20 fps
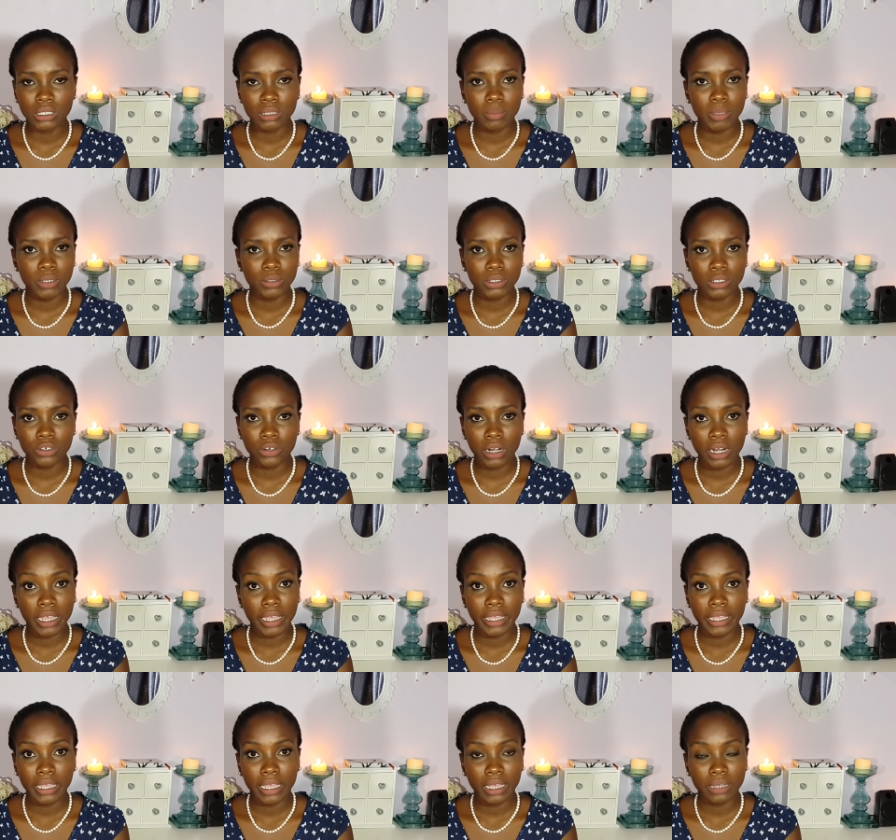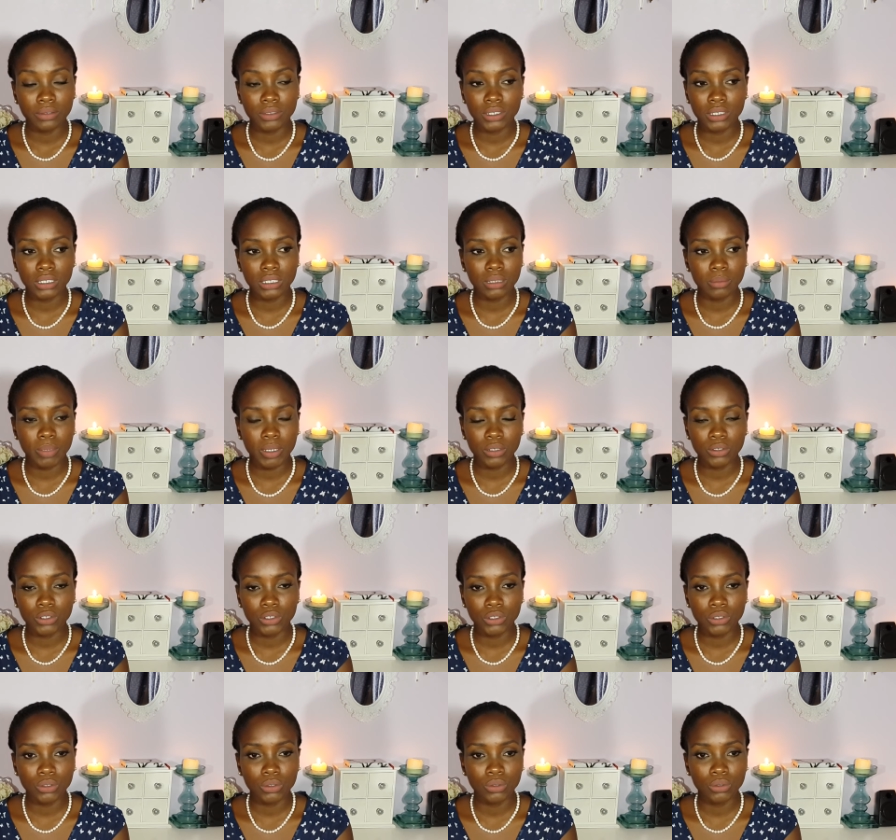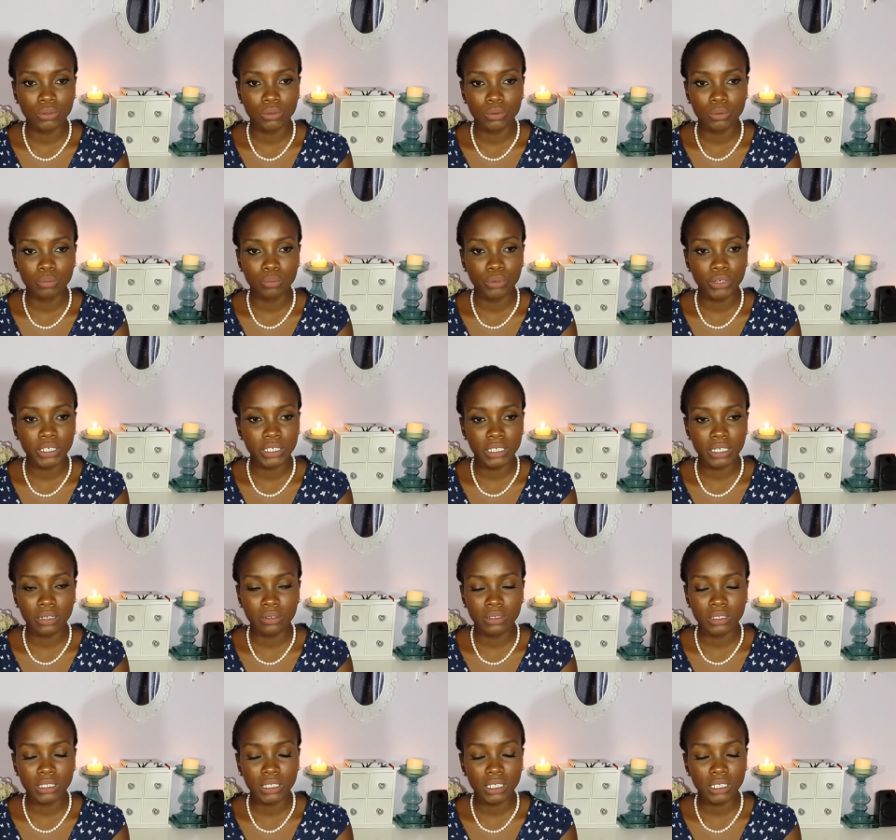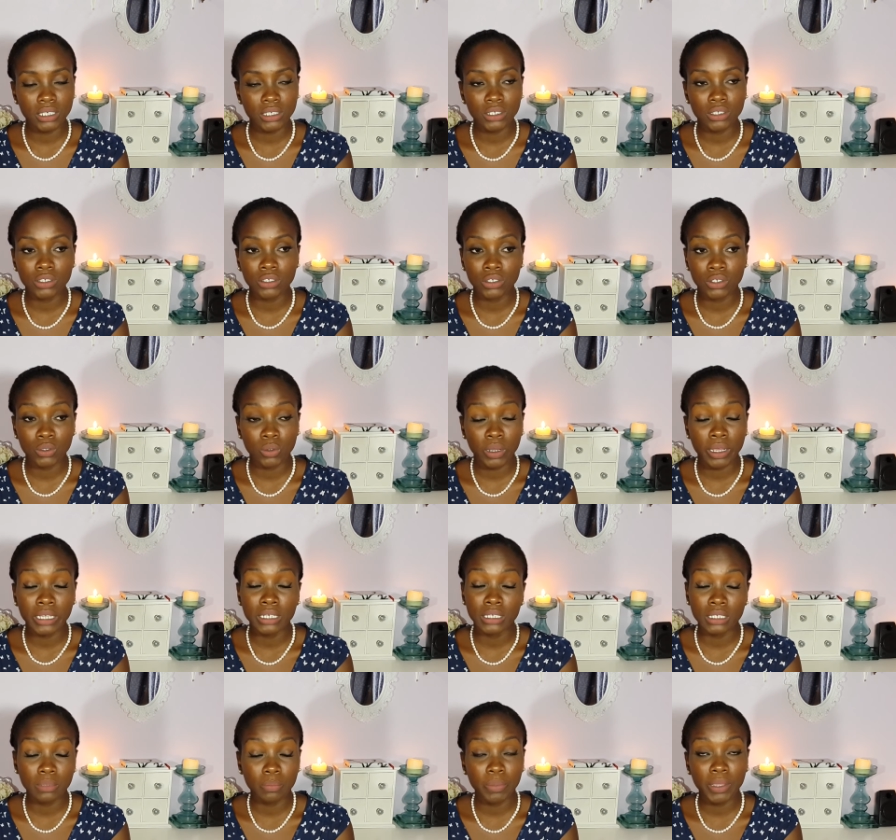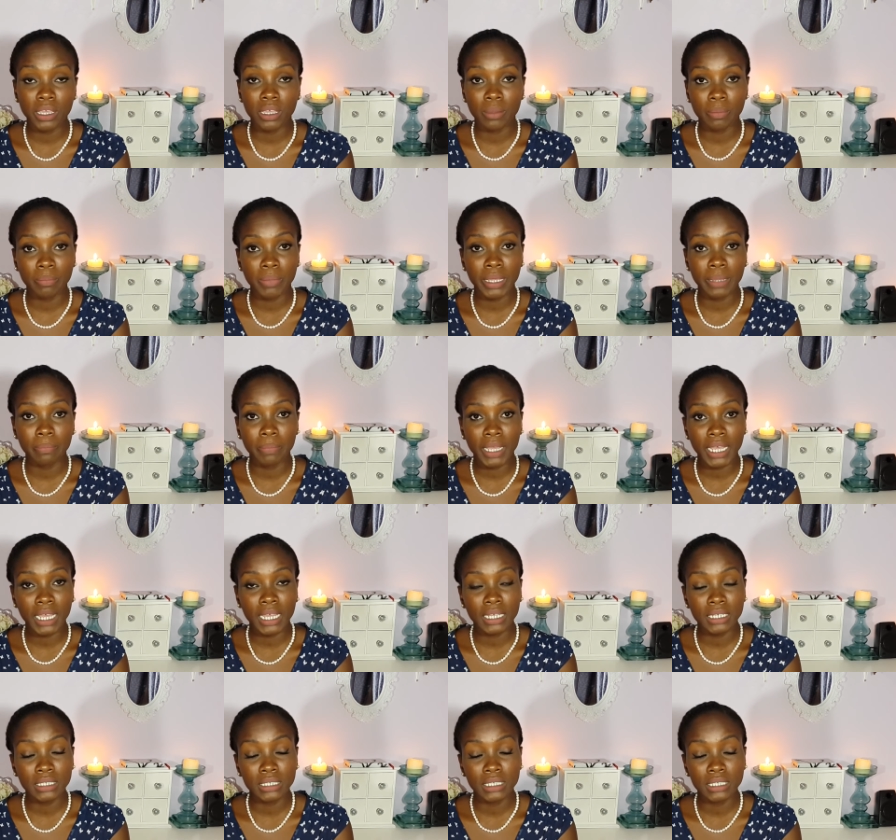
about to cry. I was just about to break down in tears, so I did pick up my bags.